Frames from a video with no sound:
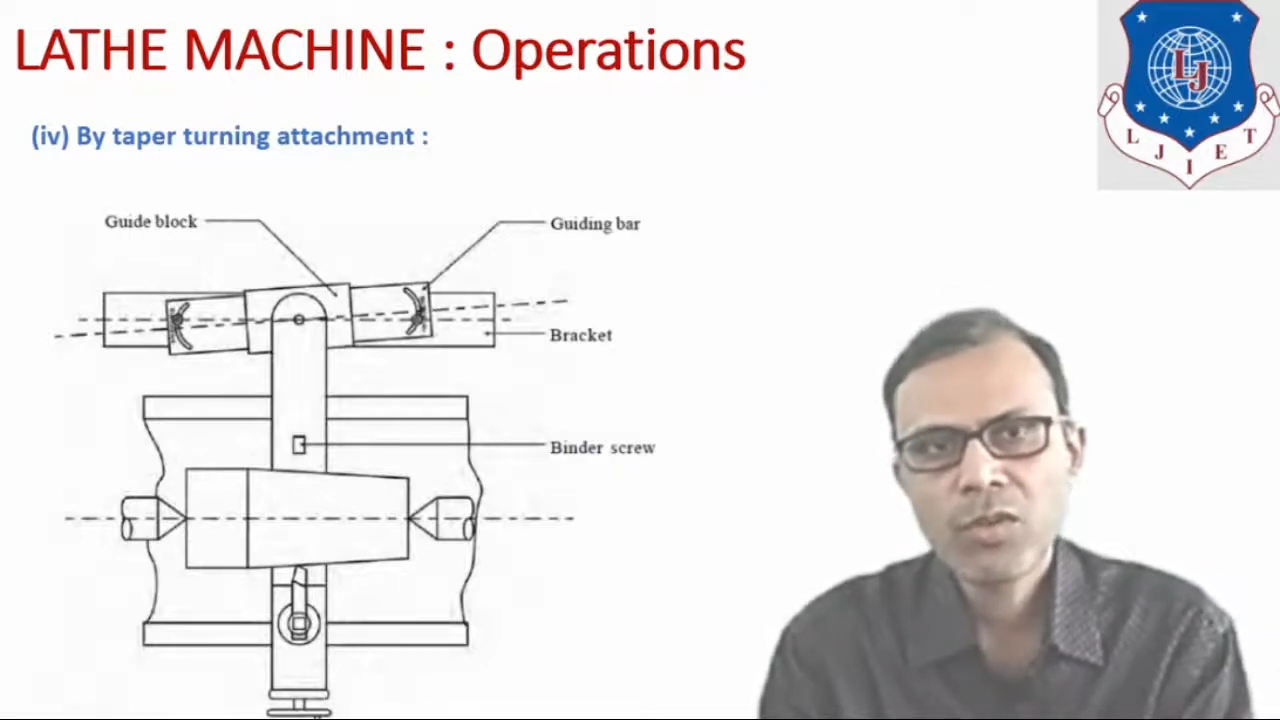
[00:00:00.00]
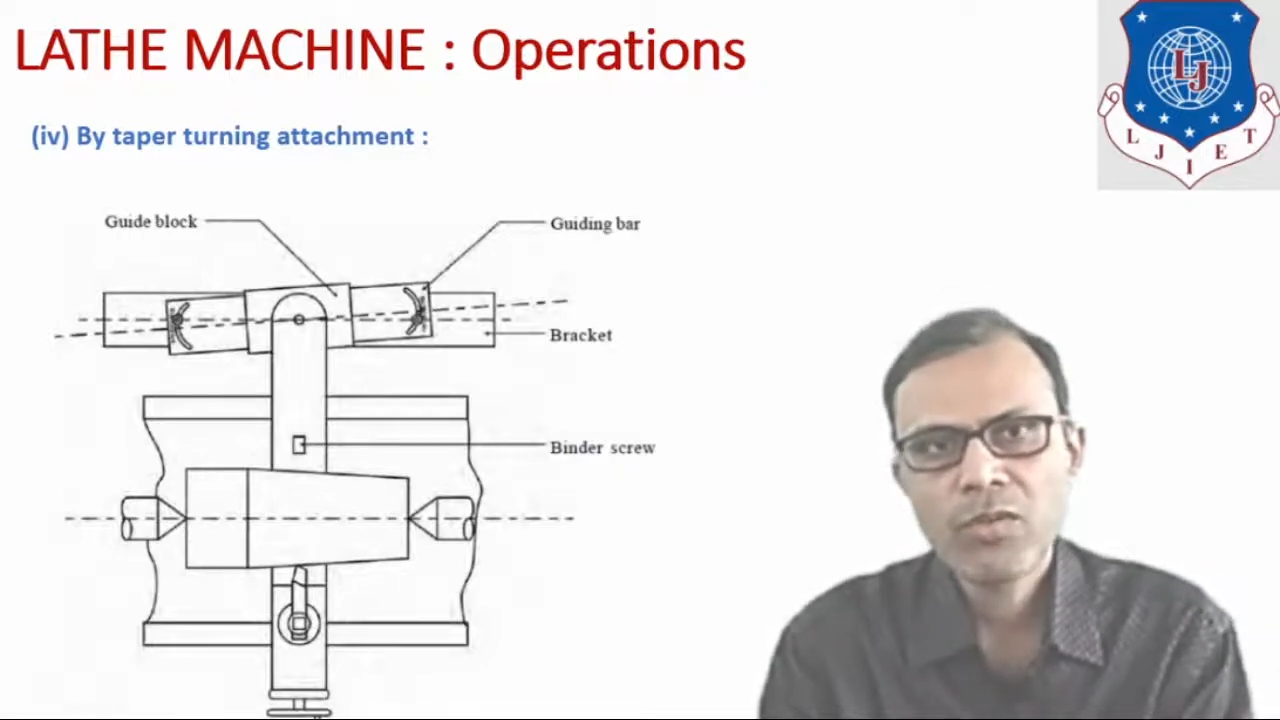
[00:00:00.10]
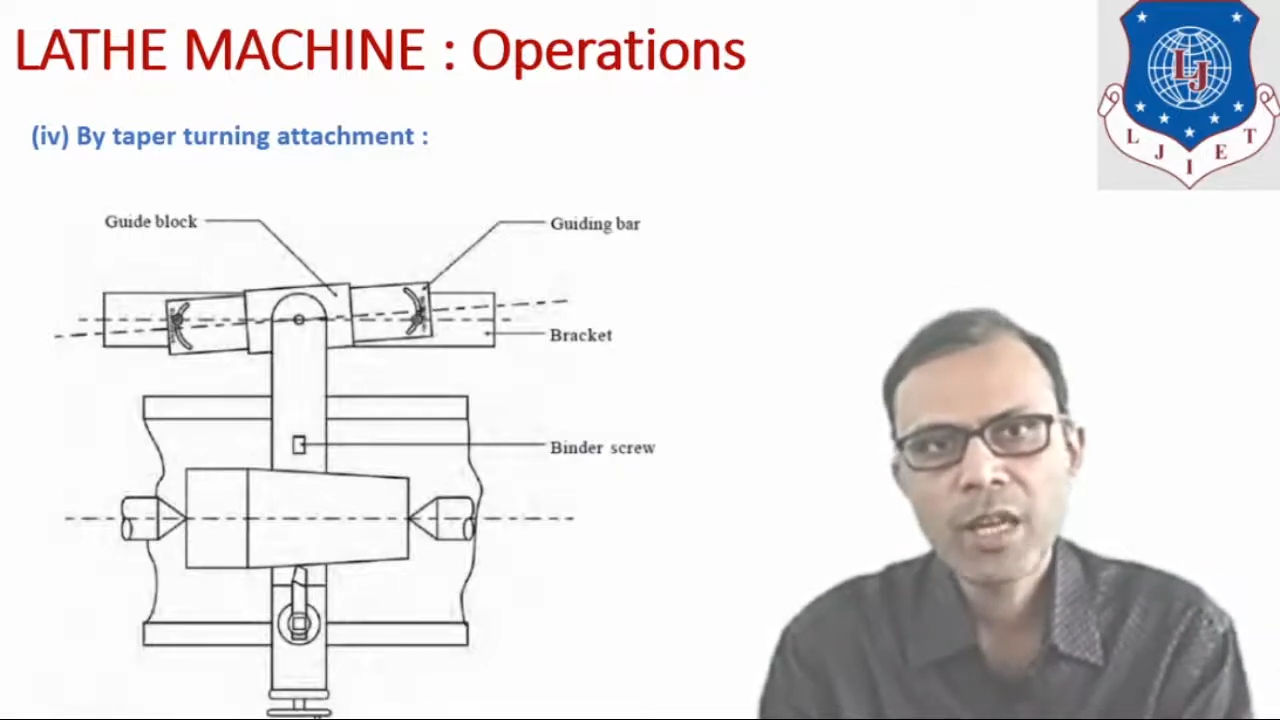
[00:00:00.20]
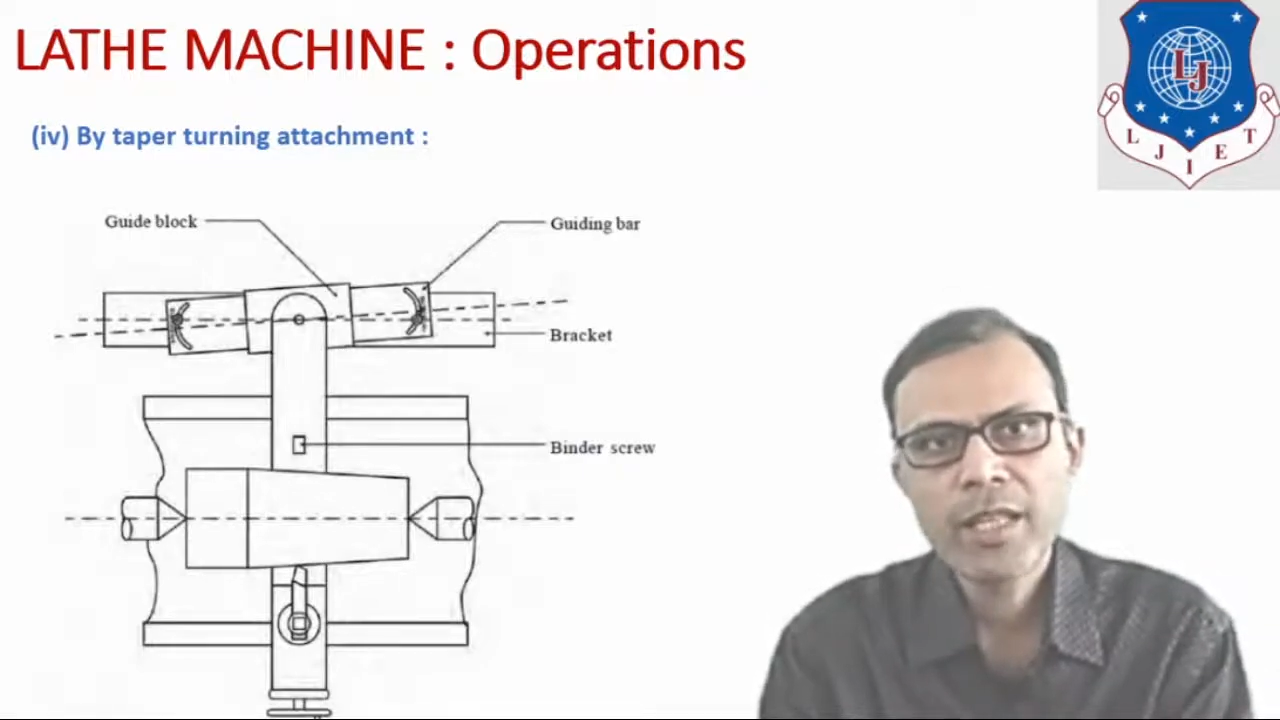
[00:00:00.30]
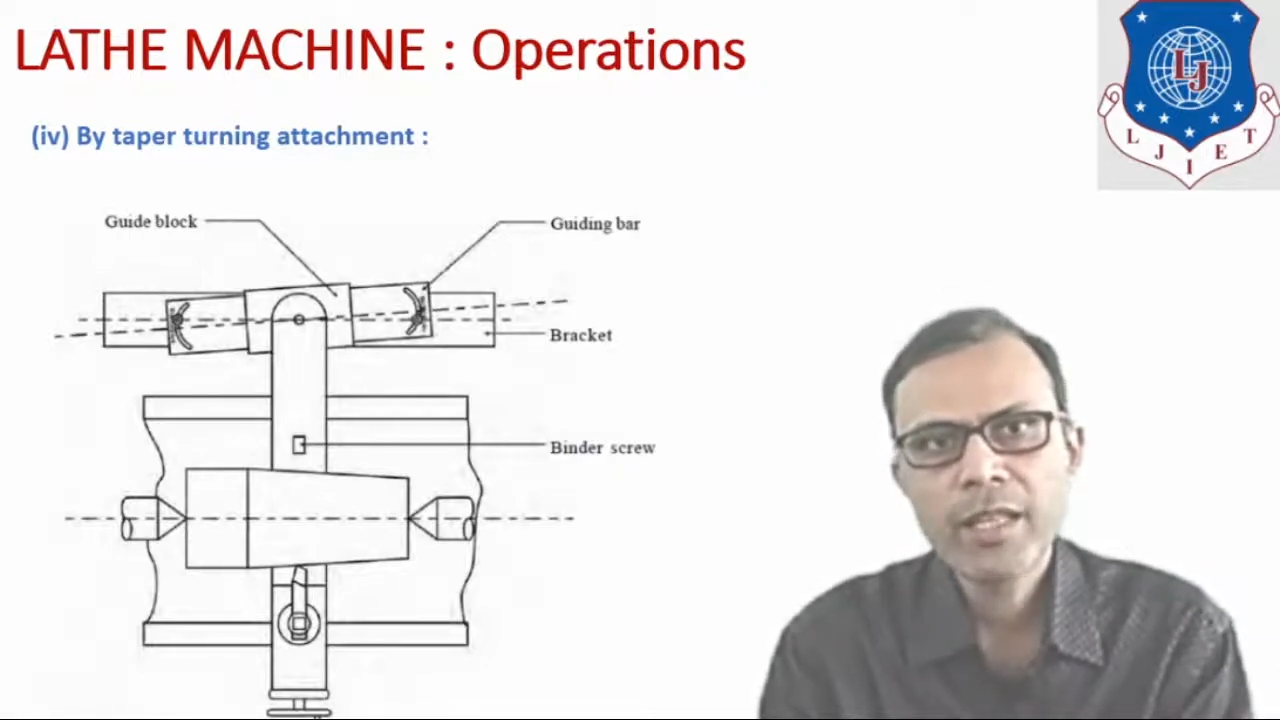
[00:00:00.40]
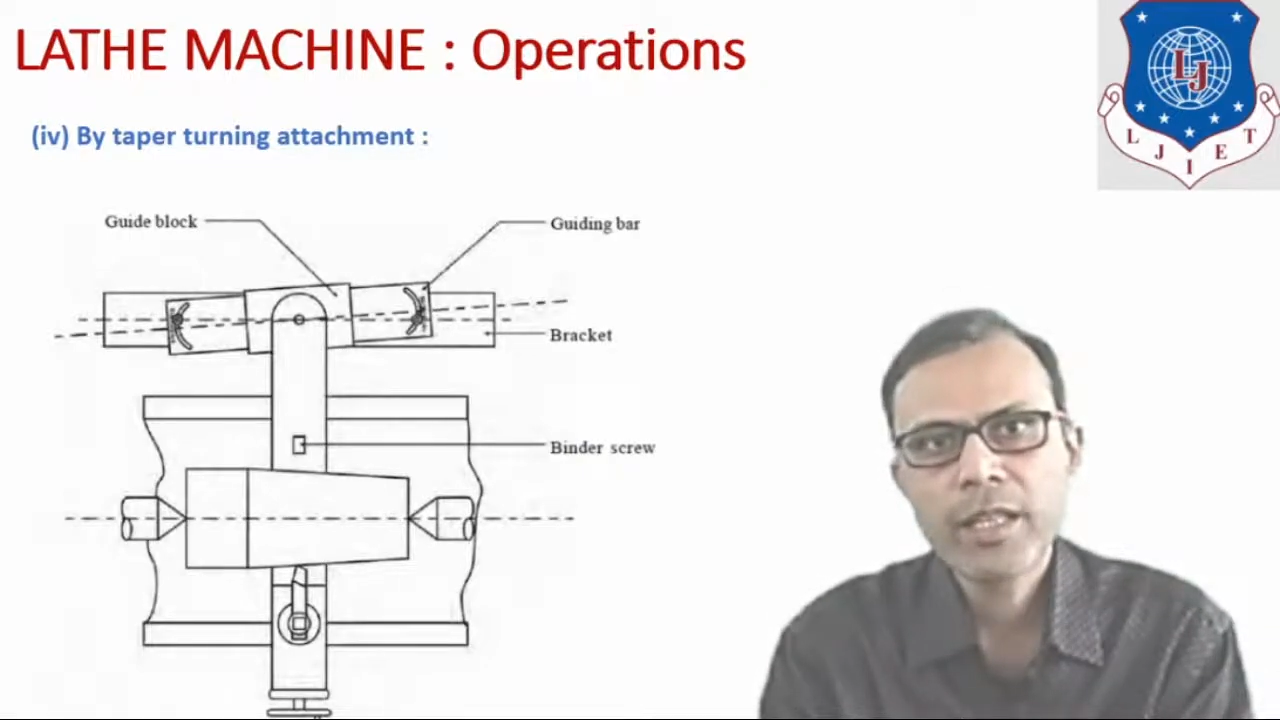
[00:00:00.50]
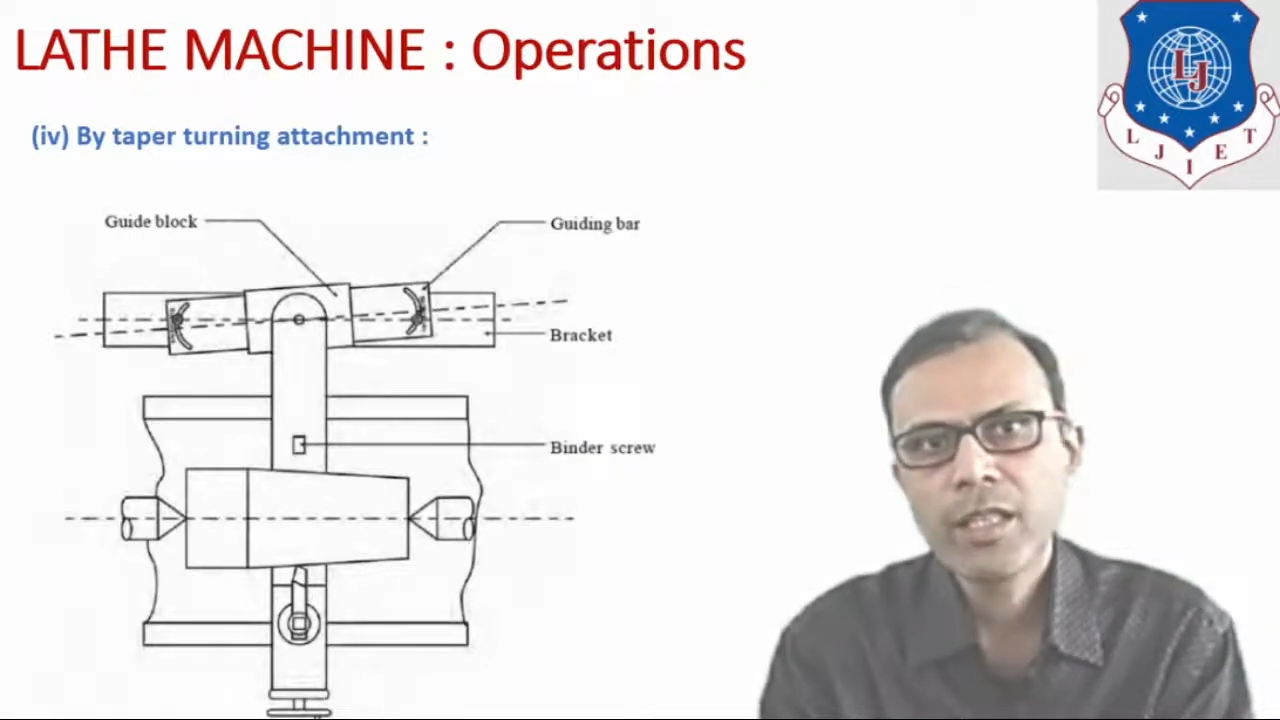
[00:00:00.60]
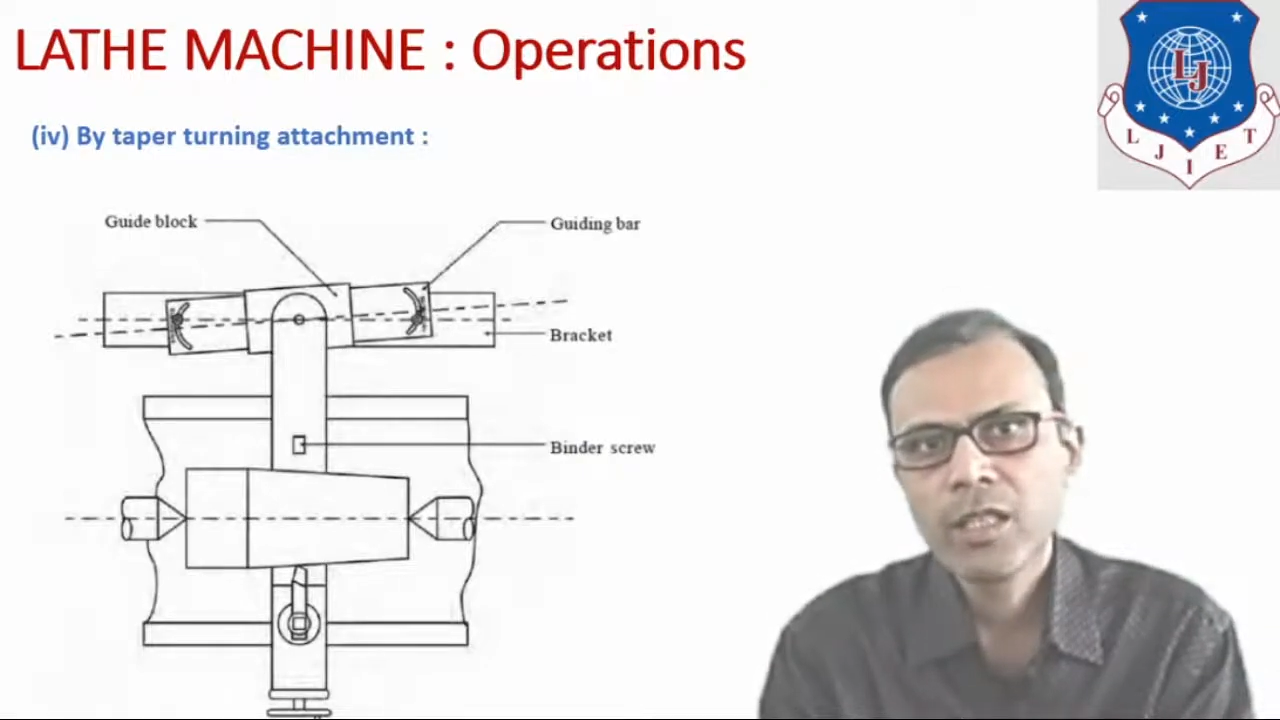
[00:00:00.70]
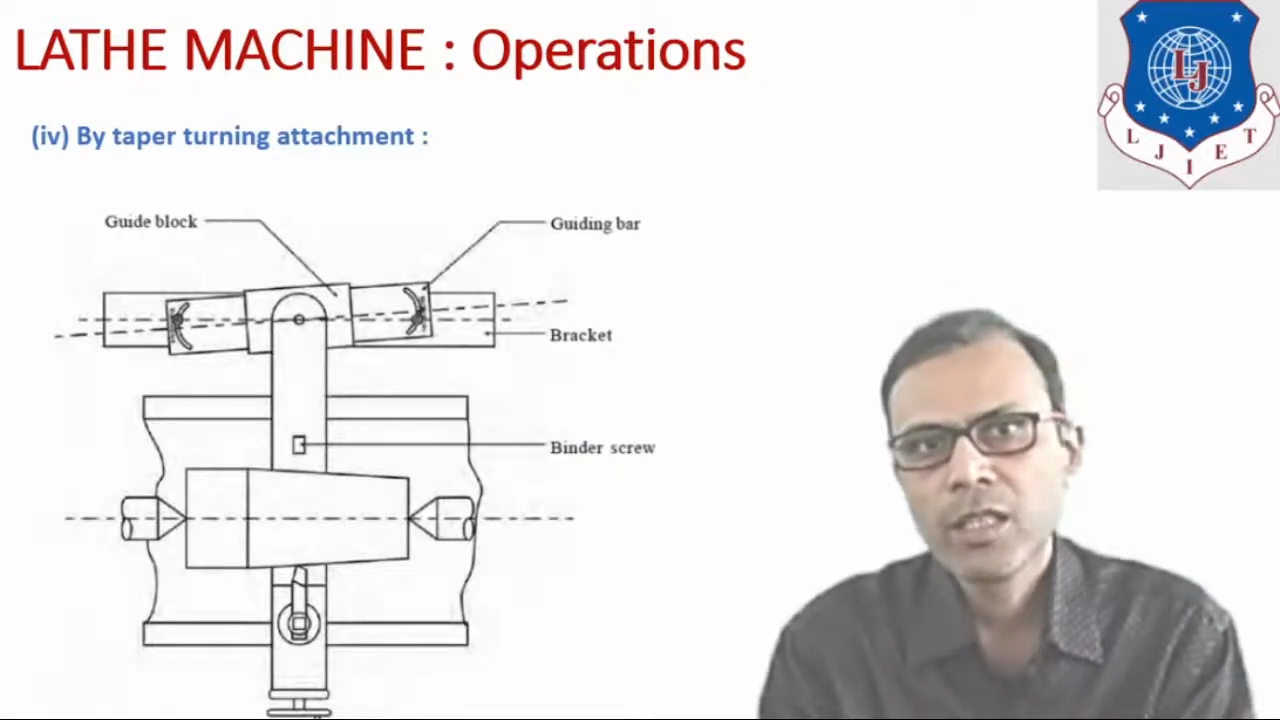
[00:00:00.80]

12 degree